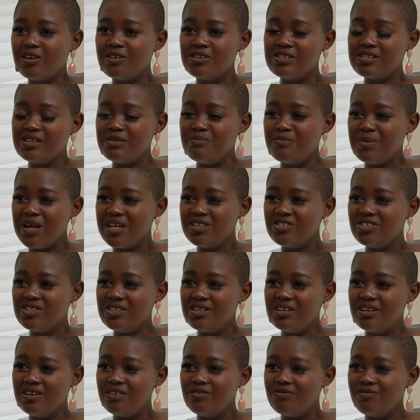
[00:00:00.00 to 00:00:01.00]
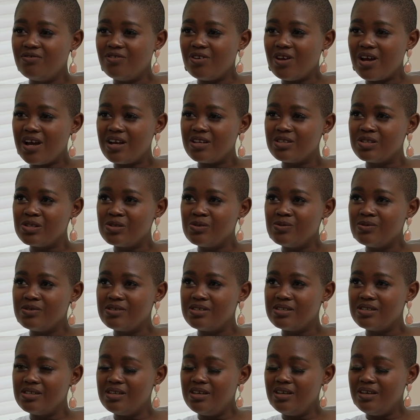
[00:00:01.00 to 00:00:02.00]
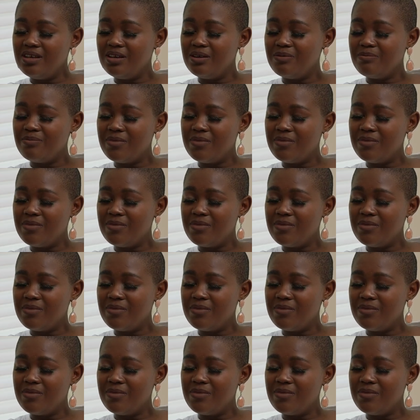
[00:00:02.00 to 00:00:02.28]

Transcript: because imagine if you had to see